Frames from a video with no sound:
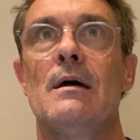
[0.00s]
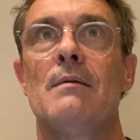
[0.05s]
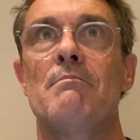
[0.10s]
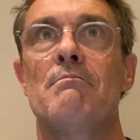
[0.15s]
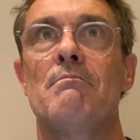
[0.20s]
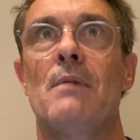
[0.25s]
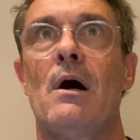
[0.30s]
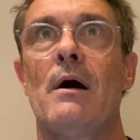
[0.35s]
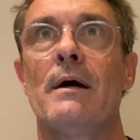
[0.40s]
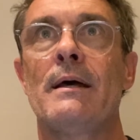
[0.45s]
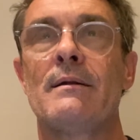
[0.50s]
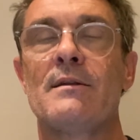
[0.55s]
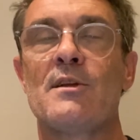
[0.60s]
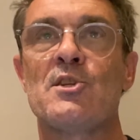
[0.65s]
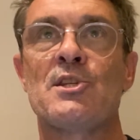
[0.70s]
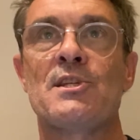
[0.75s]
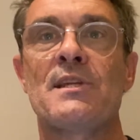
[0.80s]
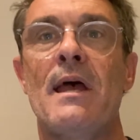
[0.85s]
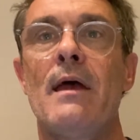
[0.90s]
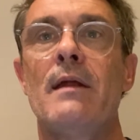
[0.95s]
My
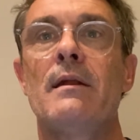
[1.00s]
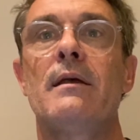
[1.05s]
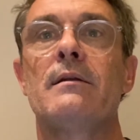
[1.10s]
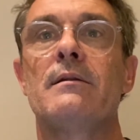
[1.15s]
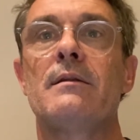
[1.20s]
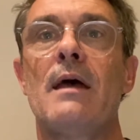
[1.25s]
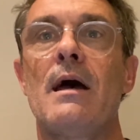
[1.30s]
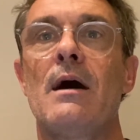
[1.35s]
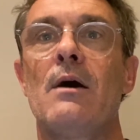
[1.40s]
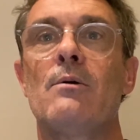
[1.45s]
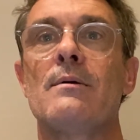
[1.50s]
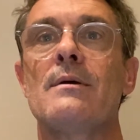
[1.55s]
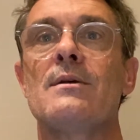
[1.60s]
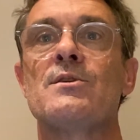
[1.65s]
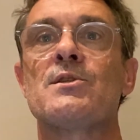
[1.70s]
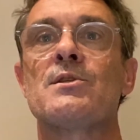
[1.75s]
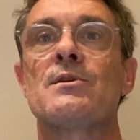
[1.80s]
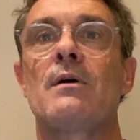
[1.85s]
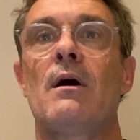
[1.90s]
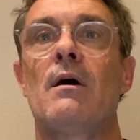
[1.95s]
understanding now
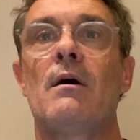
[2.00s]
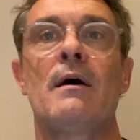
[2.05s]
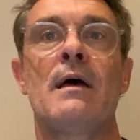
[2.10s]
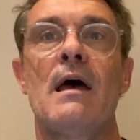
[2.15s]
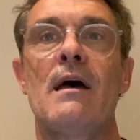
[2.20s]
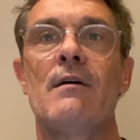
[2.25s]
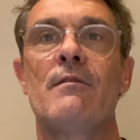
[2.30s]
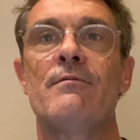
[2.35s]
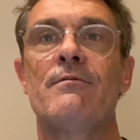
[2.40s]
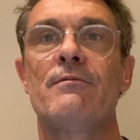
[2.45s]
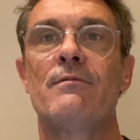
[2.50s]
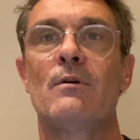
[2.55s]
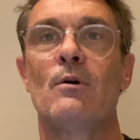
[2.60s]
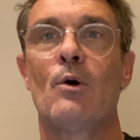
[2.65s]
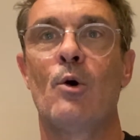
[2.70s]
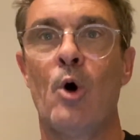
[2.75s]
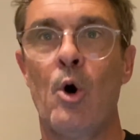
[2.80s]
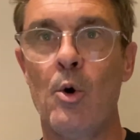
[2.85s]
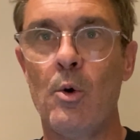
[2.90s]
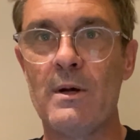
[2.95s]
is I have
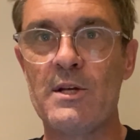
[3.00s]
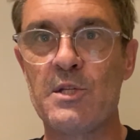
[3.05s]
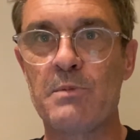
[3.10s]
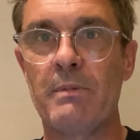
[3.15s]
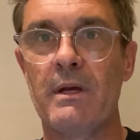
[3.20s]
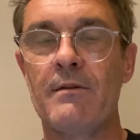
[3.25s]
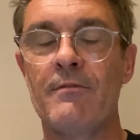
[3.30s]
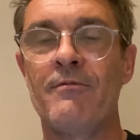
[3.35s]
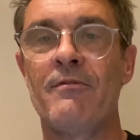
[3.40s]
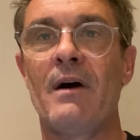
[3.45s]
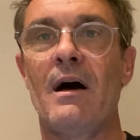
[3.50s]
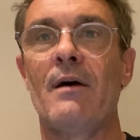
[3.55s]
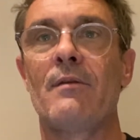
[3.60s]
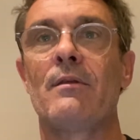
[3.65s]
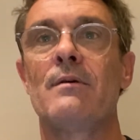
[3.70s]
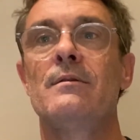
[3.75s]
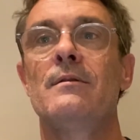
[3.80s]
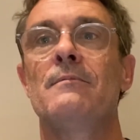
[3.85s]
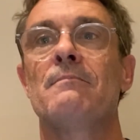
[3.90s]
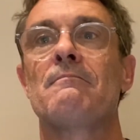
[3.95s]
always been
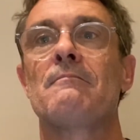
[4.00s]
fathered.